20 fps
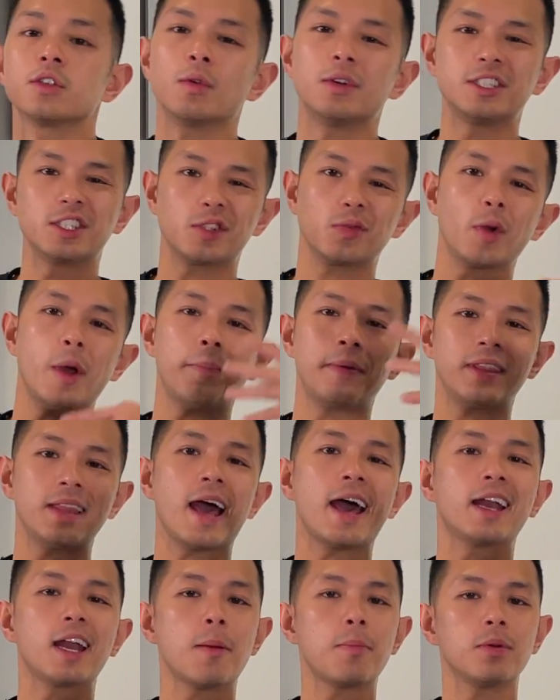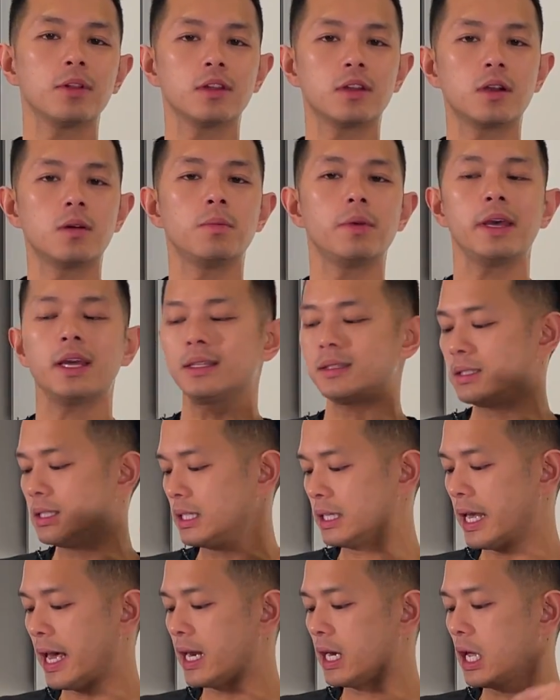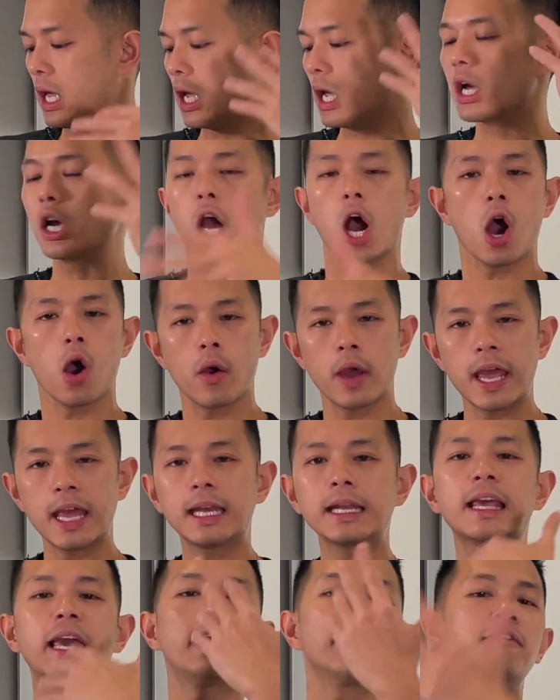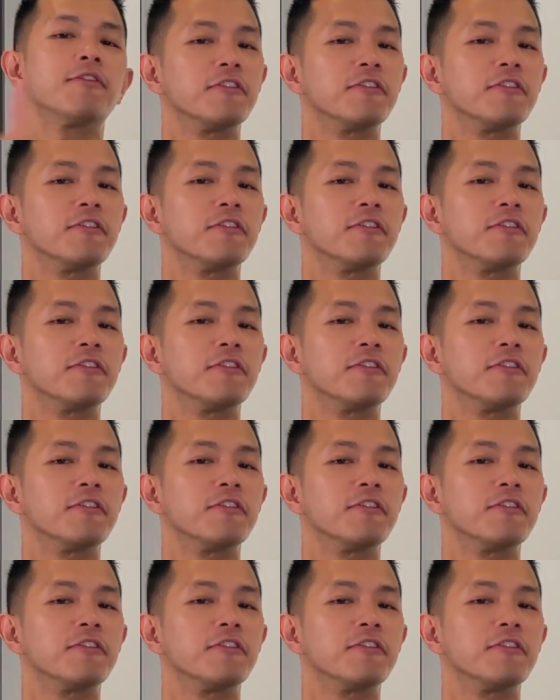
So we're just whipping that up a little bit to get it going, get it